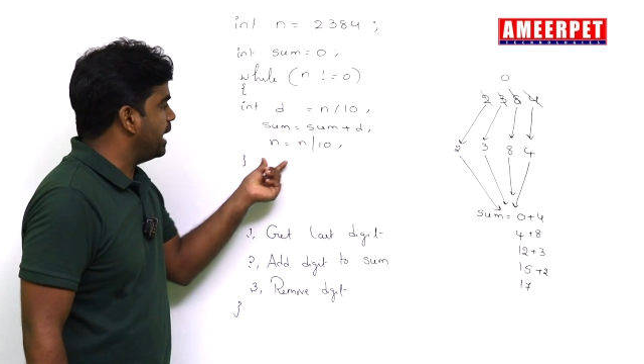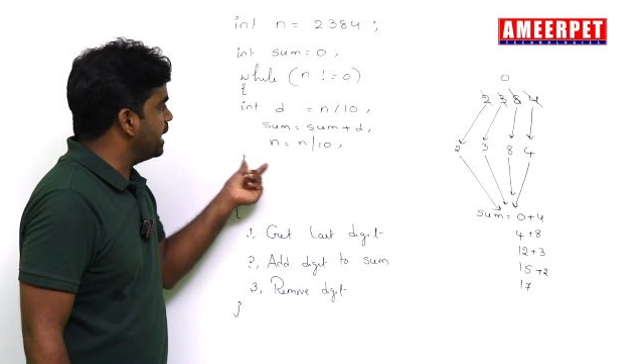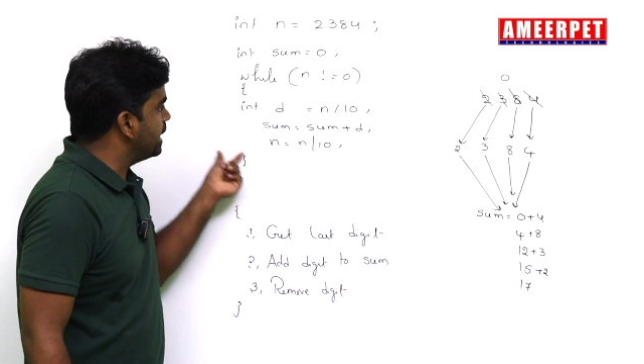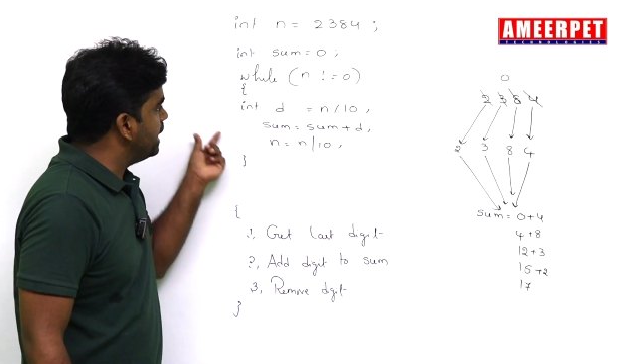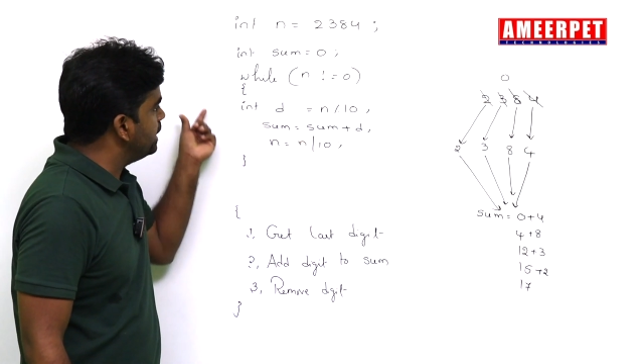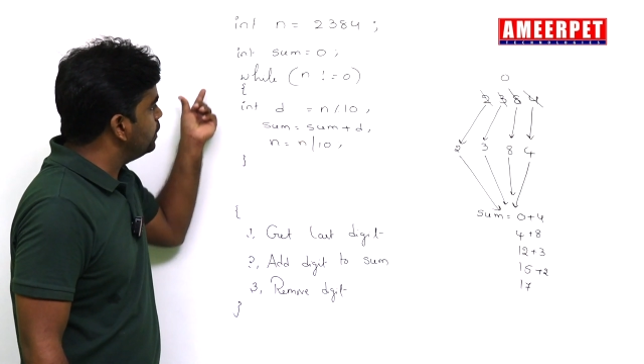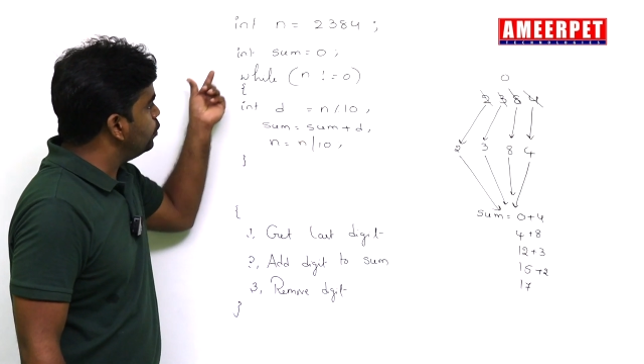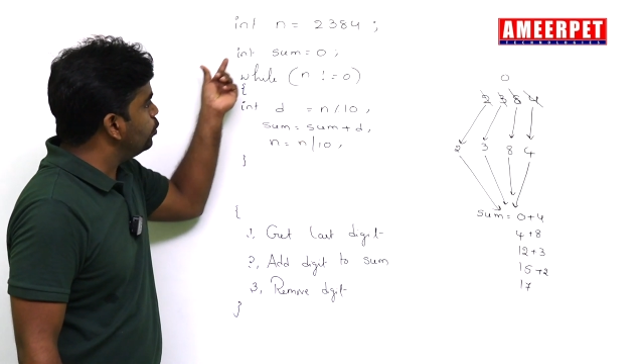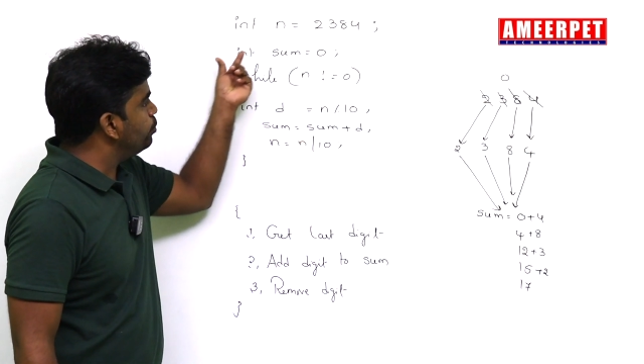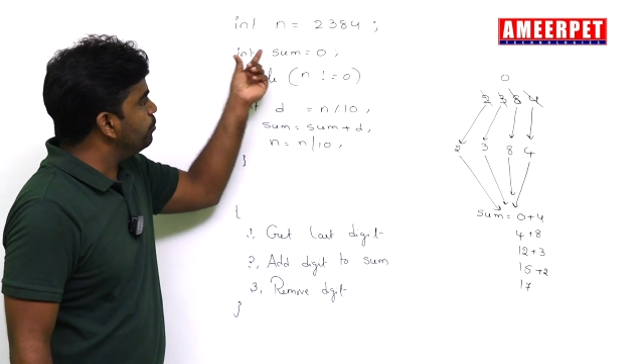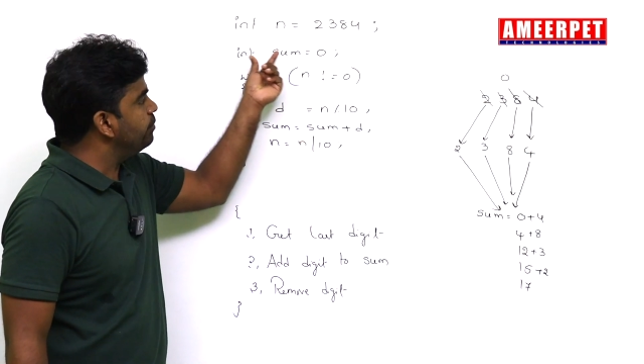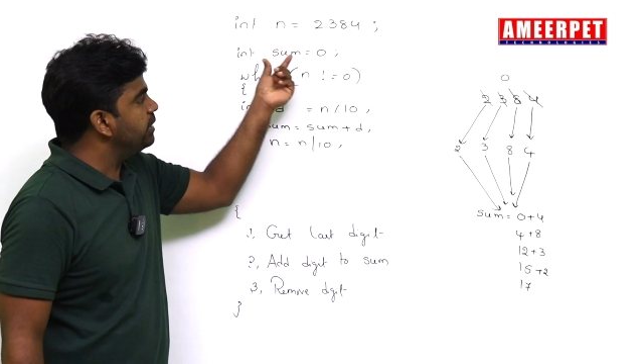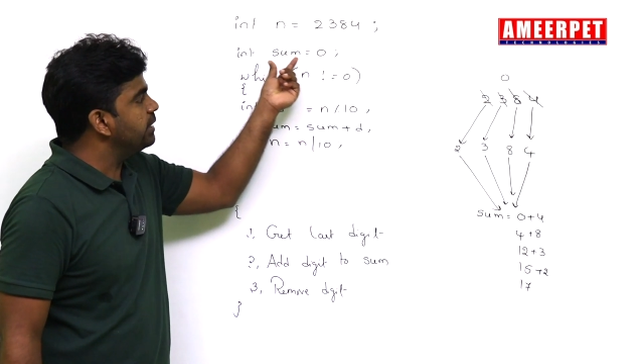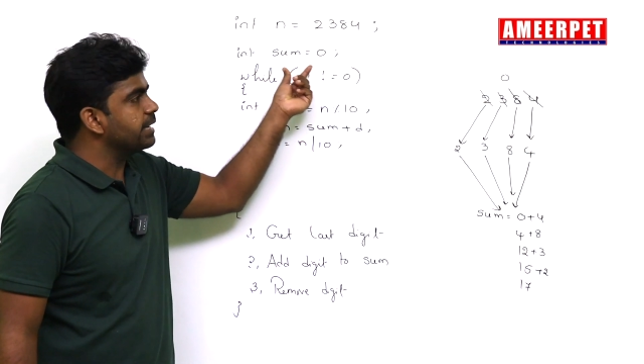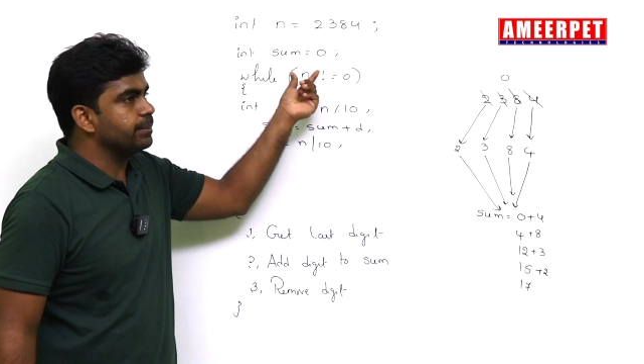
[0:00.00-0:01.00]
Again
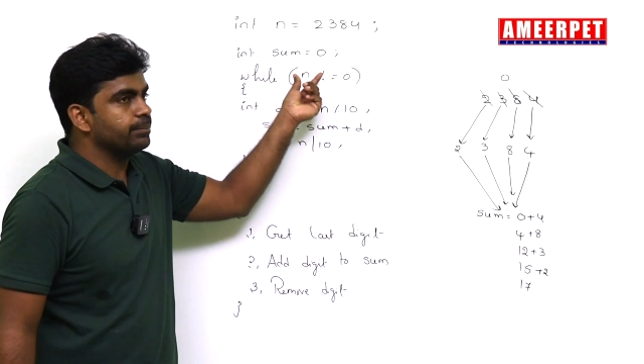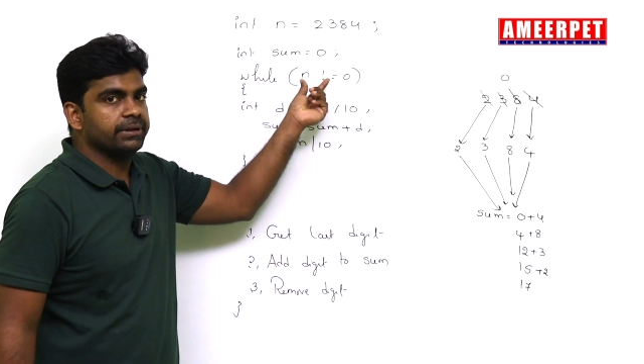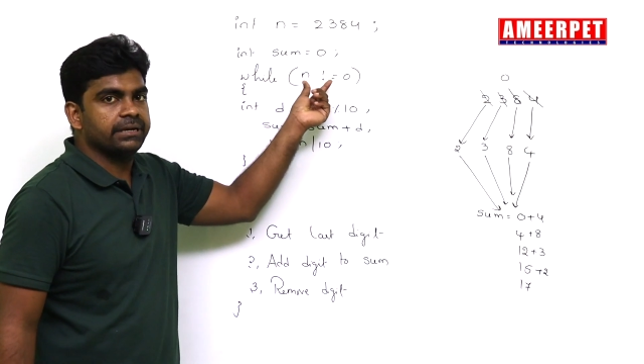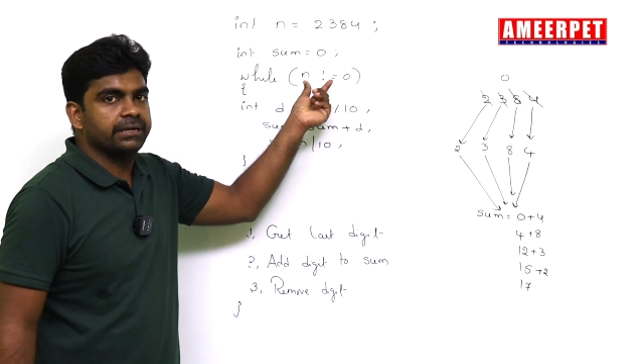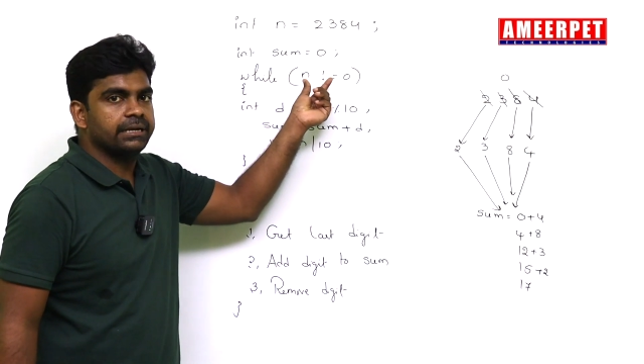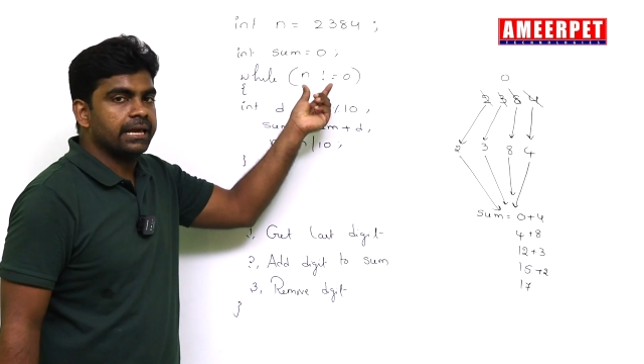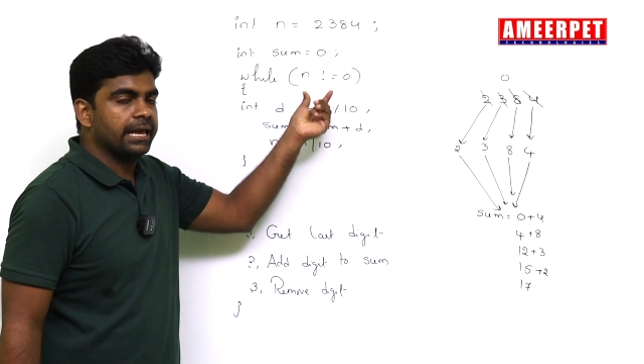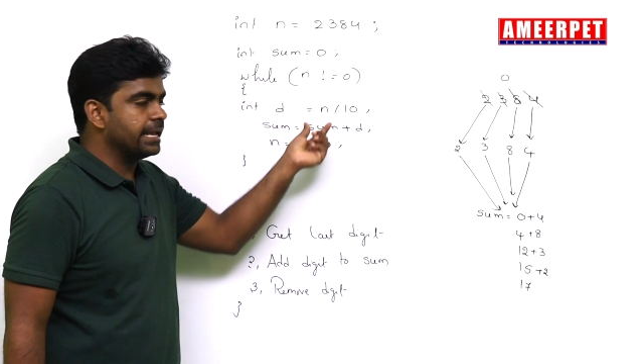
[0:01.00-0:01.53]
loop will repeat.